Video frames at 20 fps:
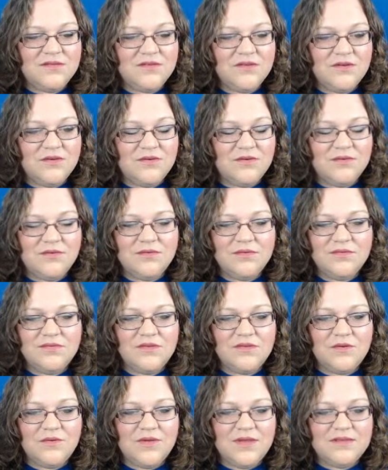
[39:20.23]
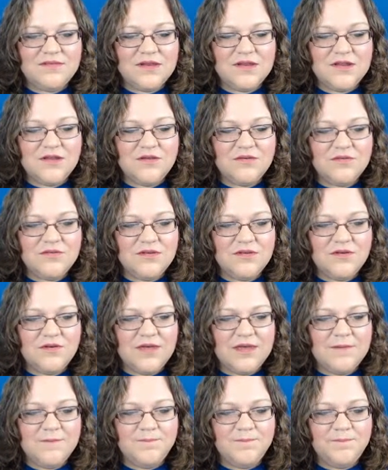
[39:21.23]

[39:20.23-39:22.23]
so, so easy to use. Okay.